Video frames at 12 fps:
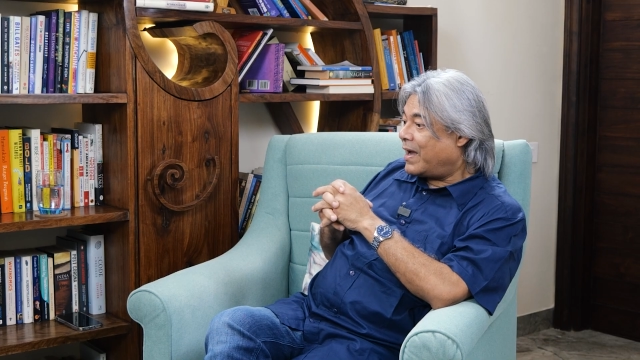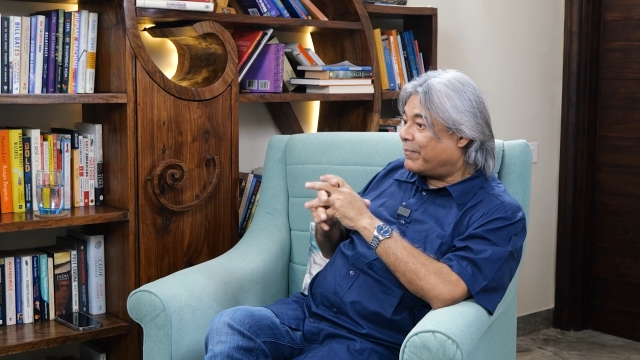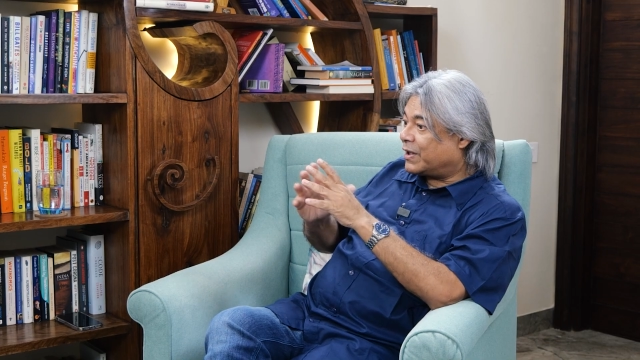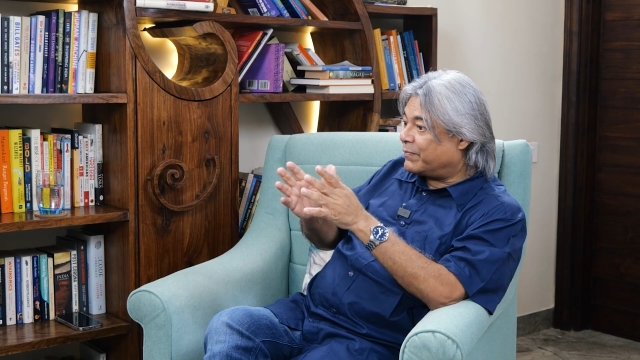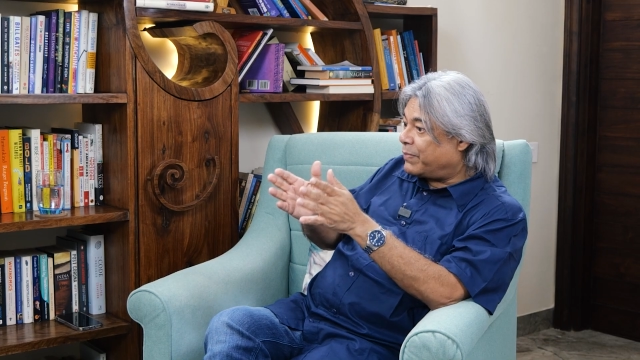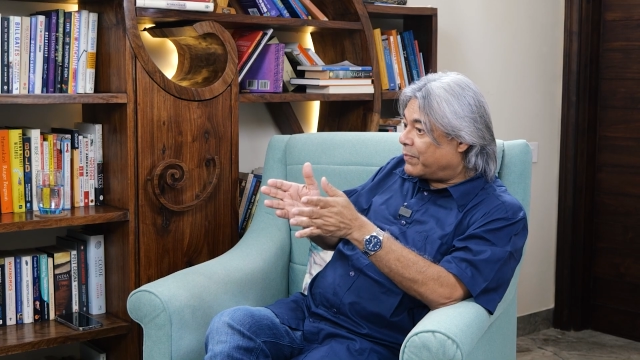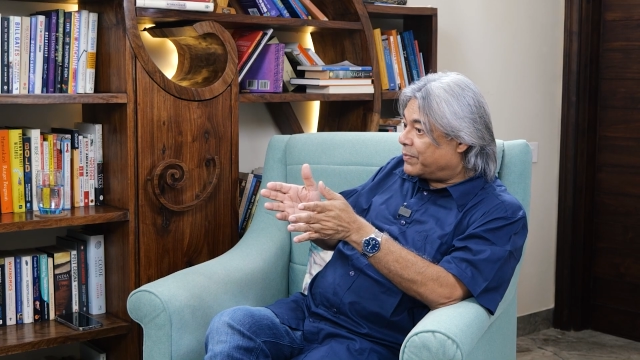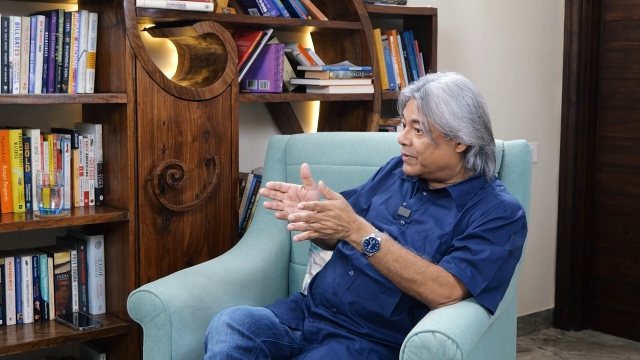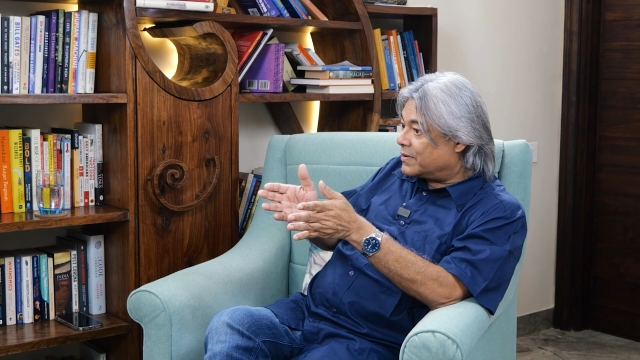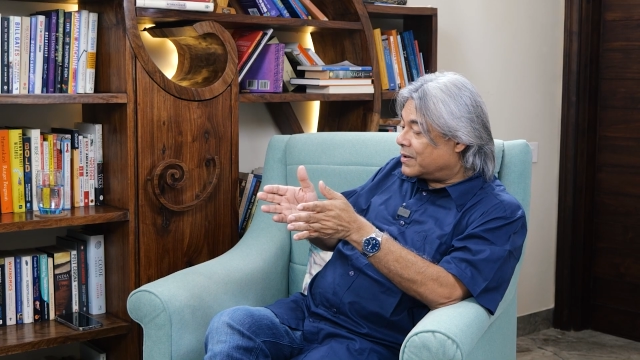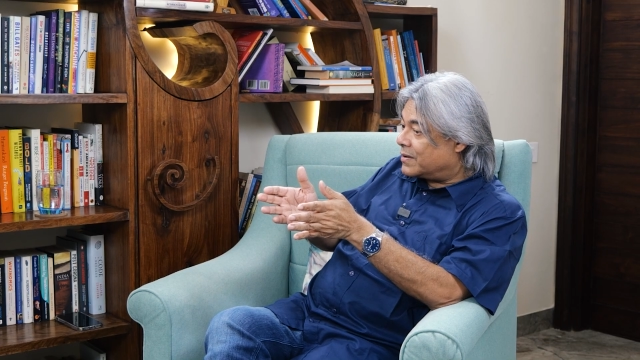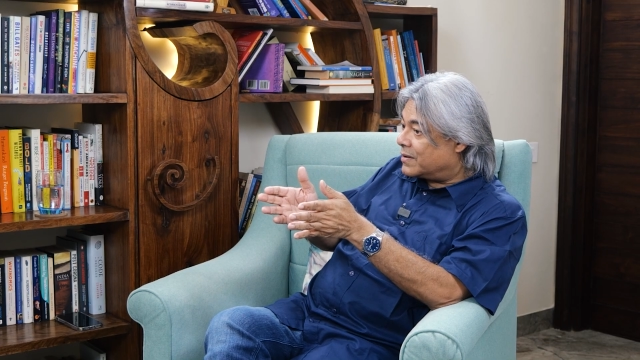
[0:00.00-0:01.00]
But the puppet
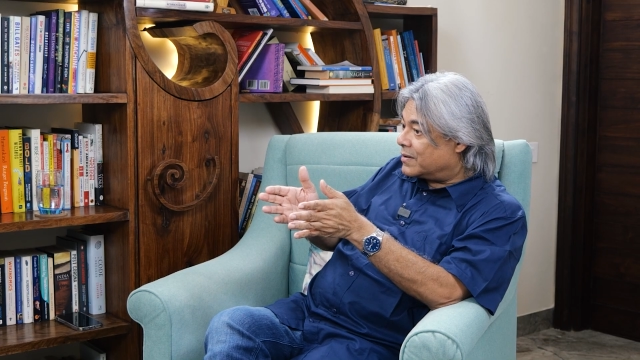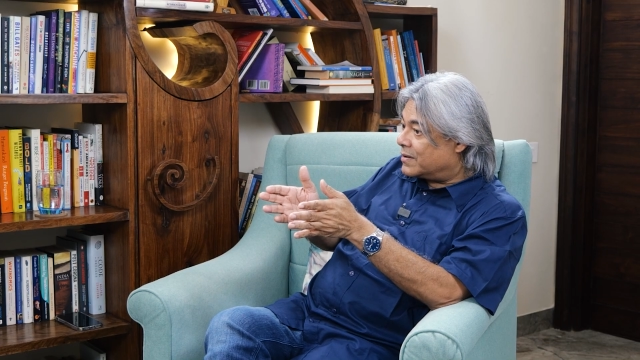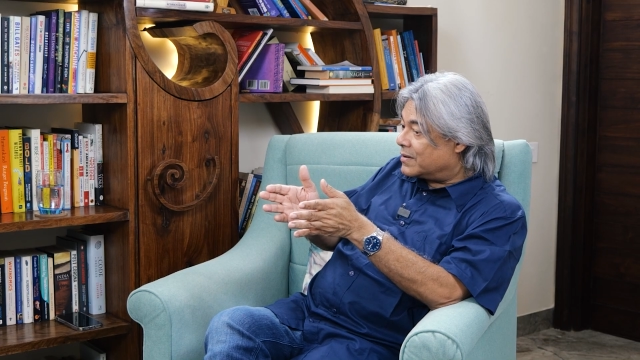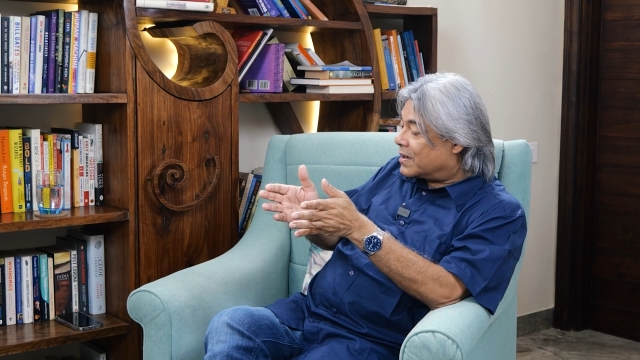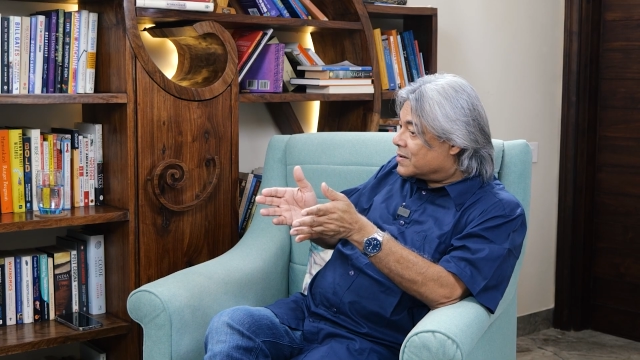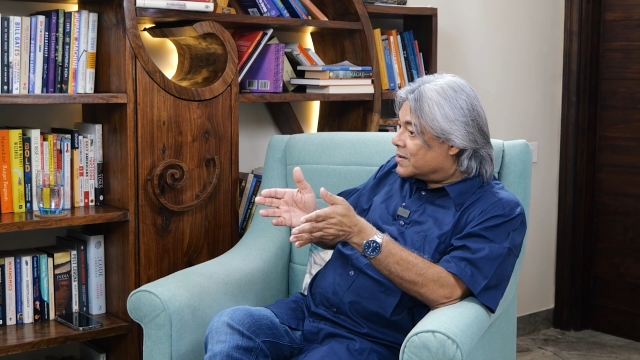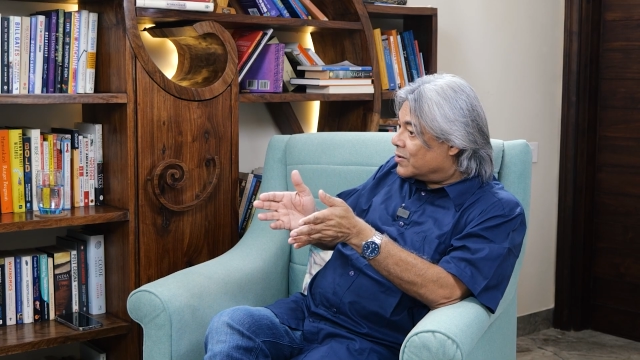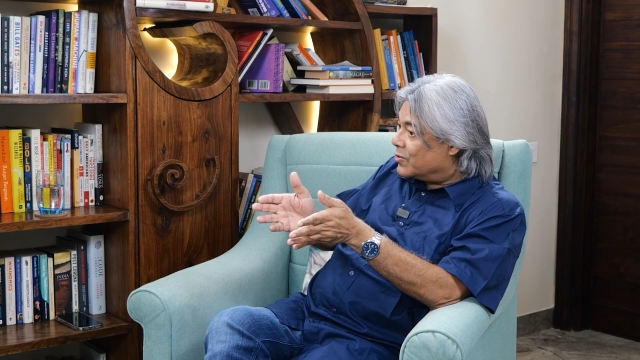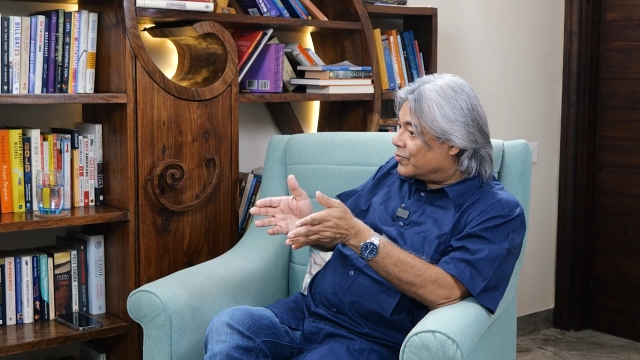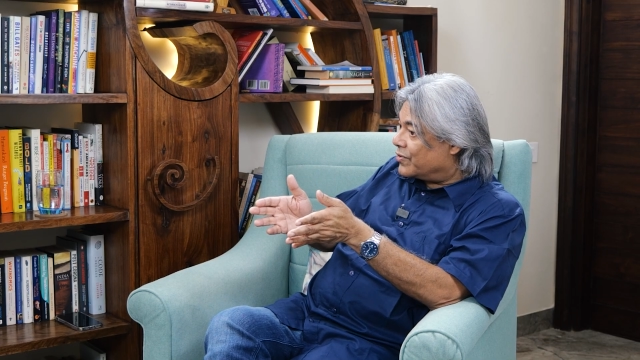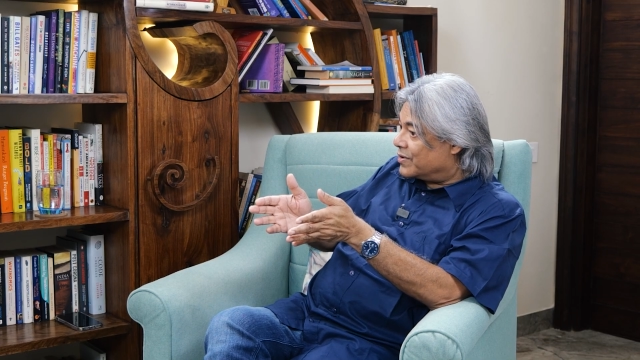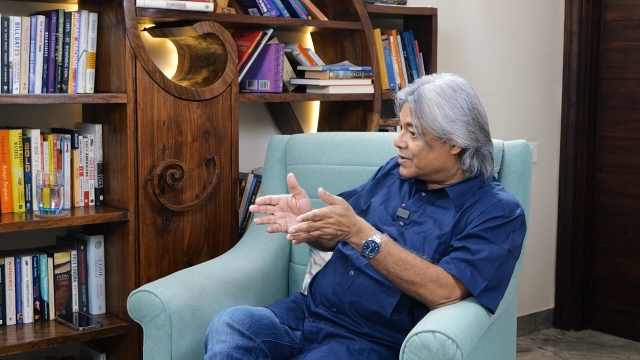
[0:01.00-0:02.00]
doesn't
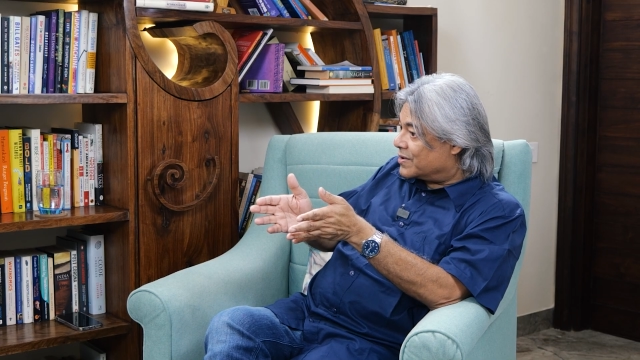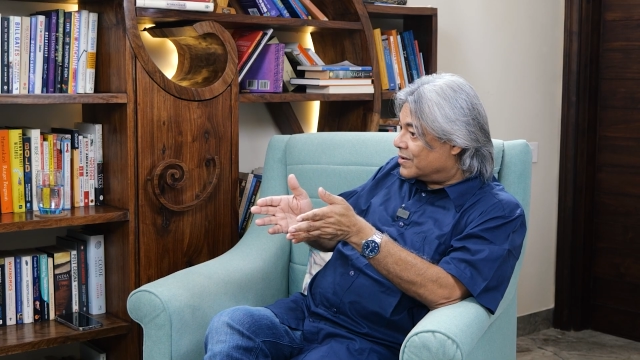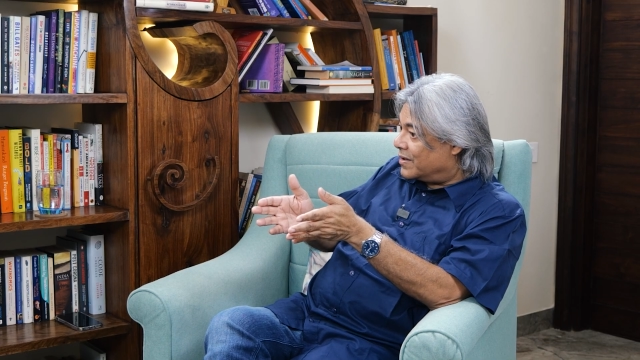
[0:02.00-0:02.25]
know this